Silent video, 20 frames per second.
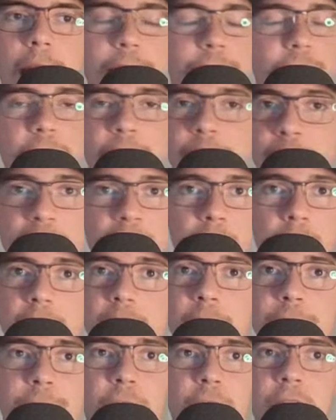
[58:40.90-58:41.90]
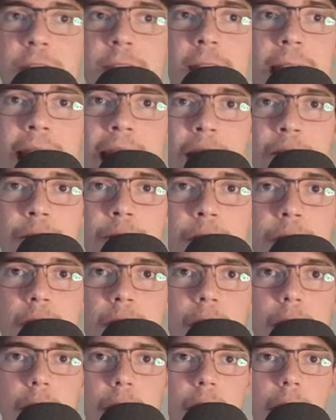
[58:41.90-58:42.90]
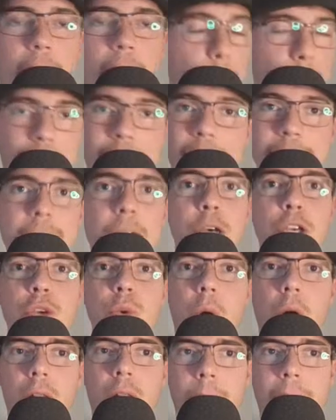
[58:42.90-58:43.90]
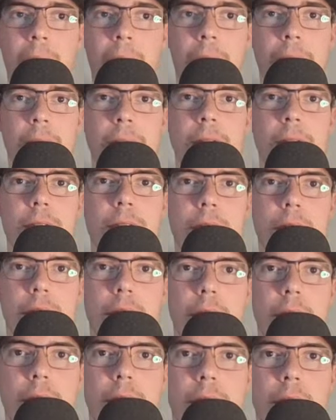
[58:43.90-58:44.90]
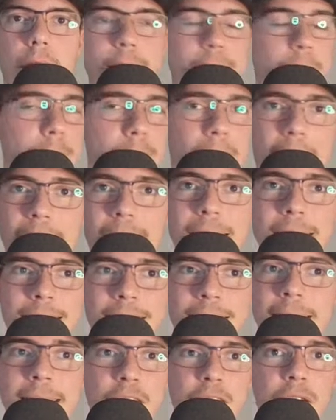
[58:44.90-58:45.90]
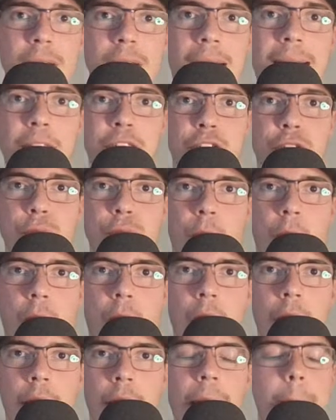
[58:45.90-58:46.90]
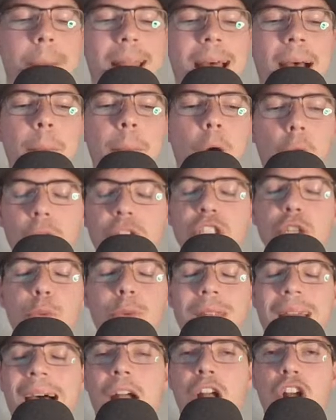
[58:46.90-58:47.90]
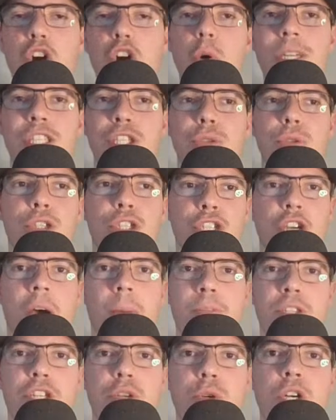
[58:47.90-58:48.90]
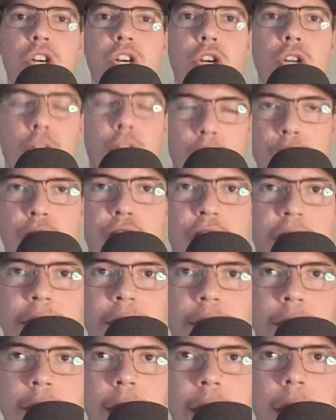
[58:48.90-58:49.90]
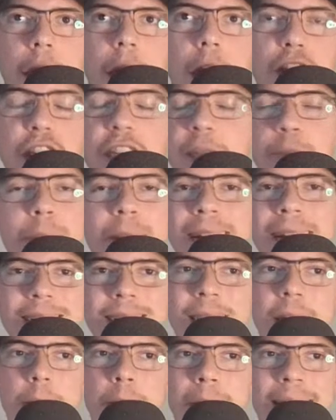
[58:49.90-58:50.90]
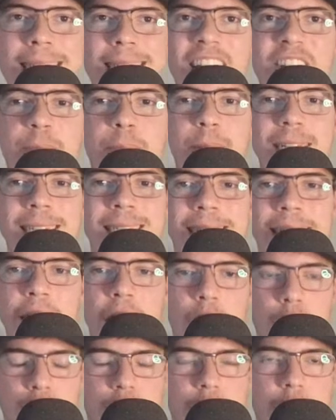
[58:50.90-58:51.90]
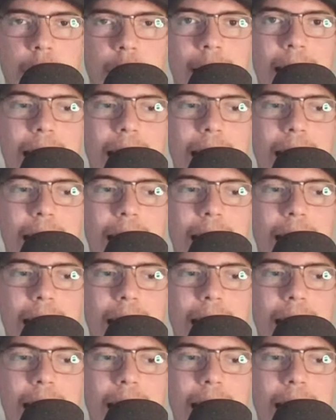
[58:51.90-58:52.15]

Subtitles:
If it fails in the first half, I'm going to tell you all about it, because I'm not going to sit here and lie to you all. But I'm also not going to jump to conclusions just because the Mets have been dealt